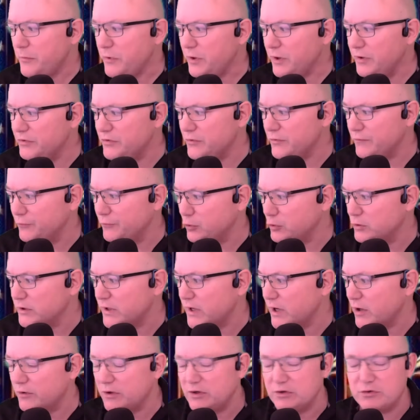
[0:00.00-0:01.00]
The Fulton
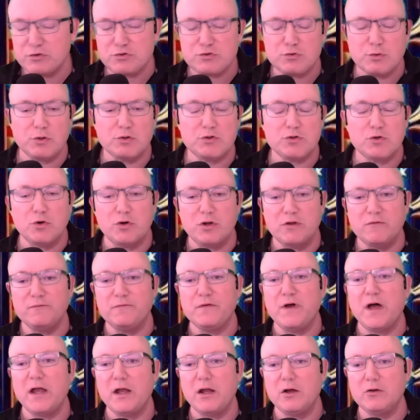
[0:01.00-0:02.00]
County District Attorney
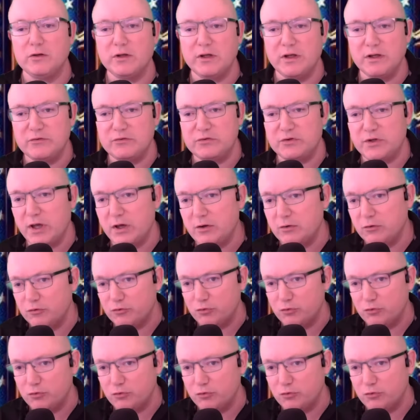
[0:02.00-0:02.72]
filed against Donald